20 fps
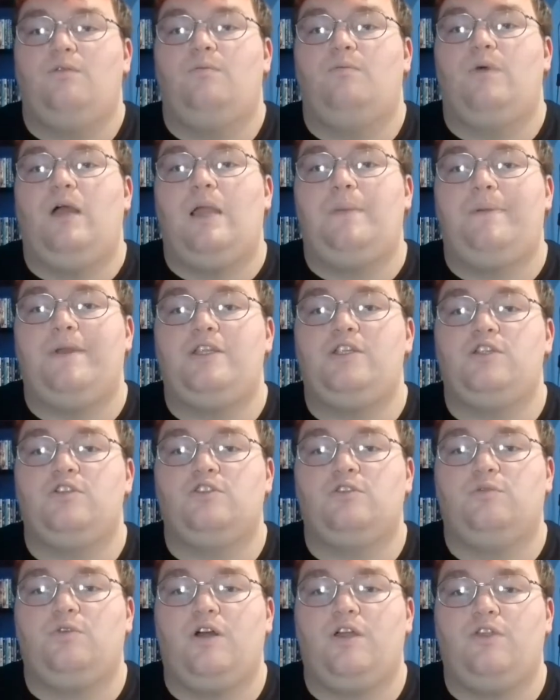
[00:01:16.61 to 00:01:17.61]
my
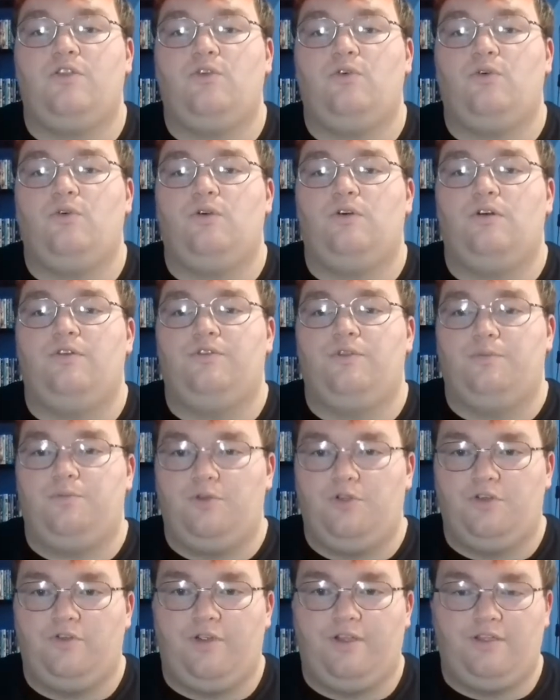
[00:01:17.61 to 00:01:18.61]
opinions on what I thought of the
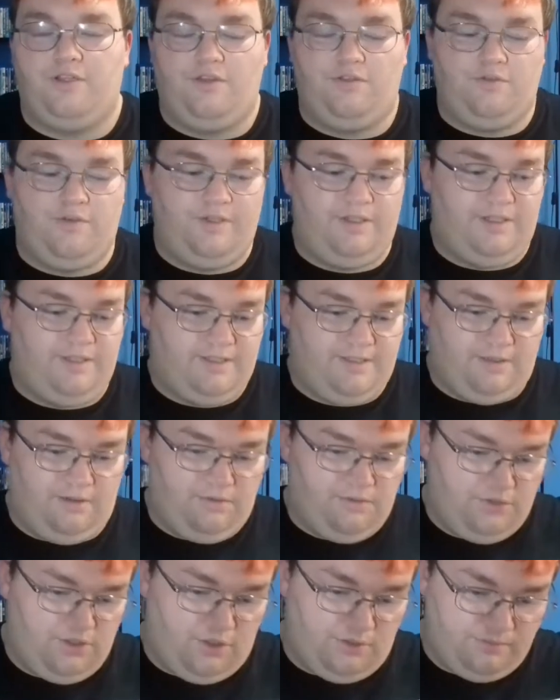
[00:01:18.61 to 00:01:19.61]
Blu-ray and the 3D
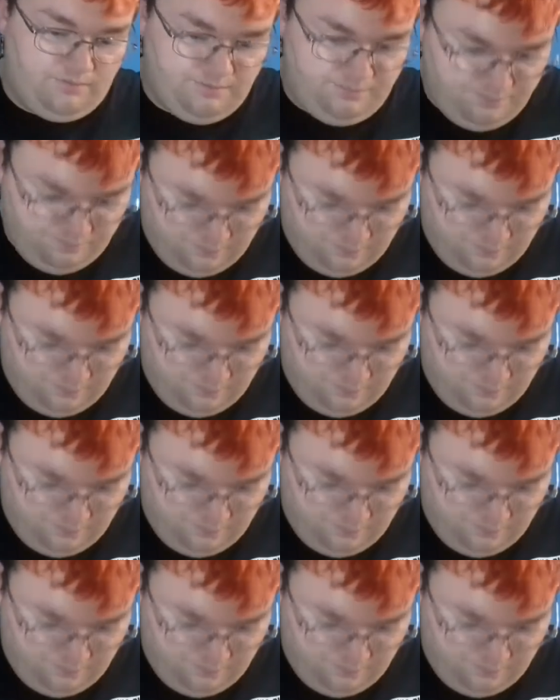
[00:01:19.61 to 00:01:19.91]
itself. So,